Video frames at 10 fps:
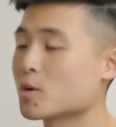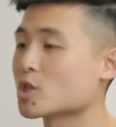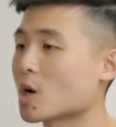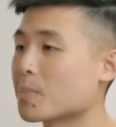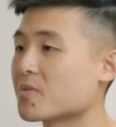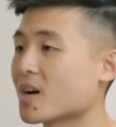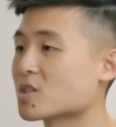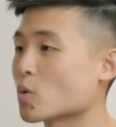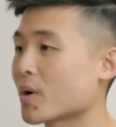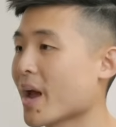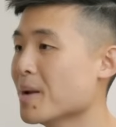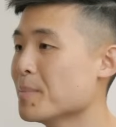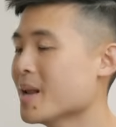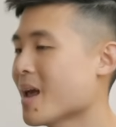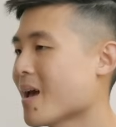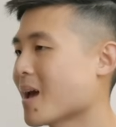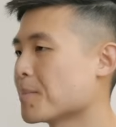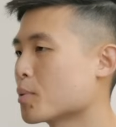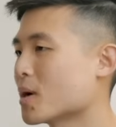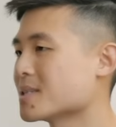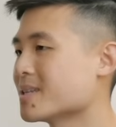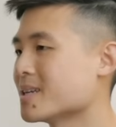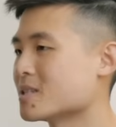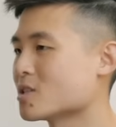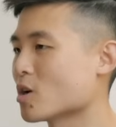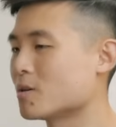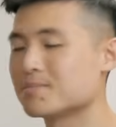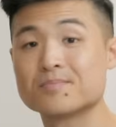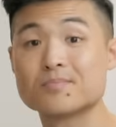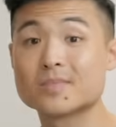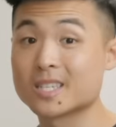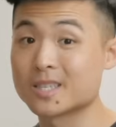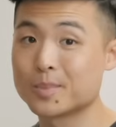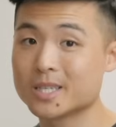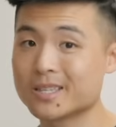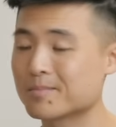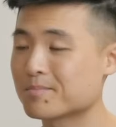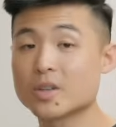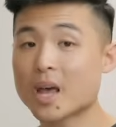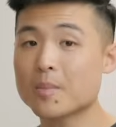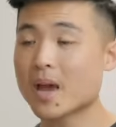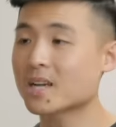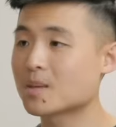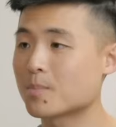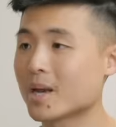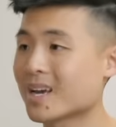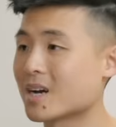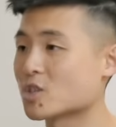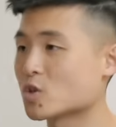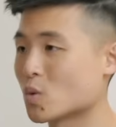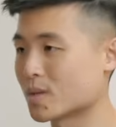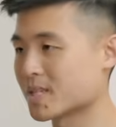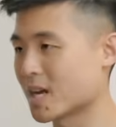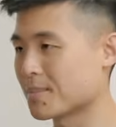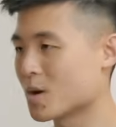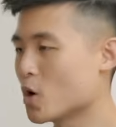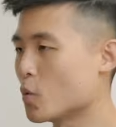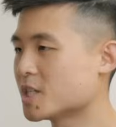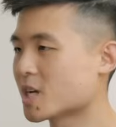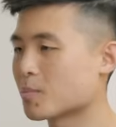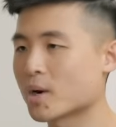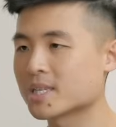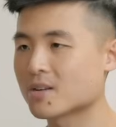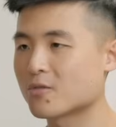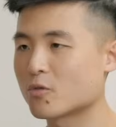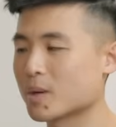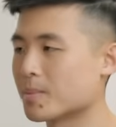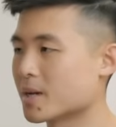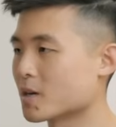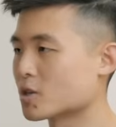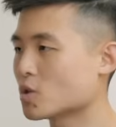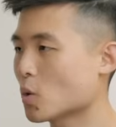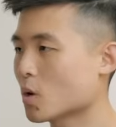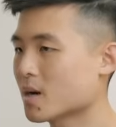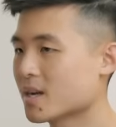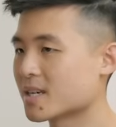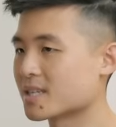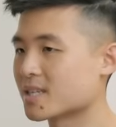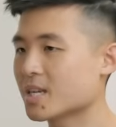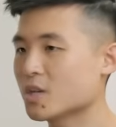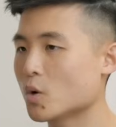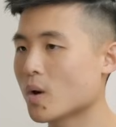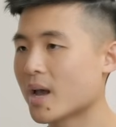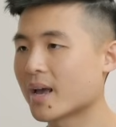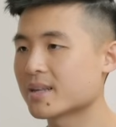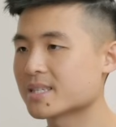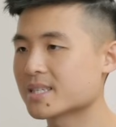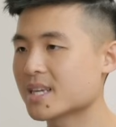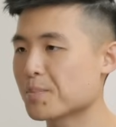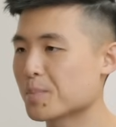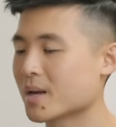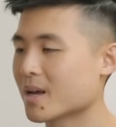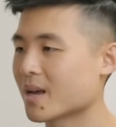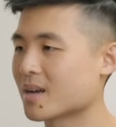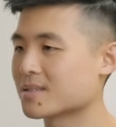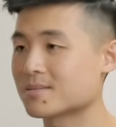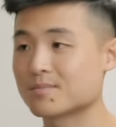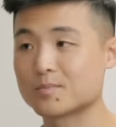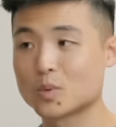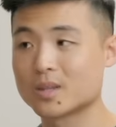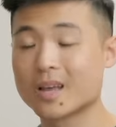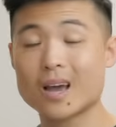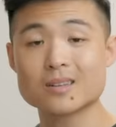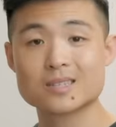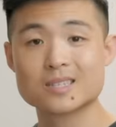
your Shopify store admin and press install. Easy peasy. then be asked to pick a store type which you can press free beginner store, continue, and skip, and with that,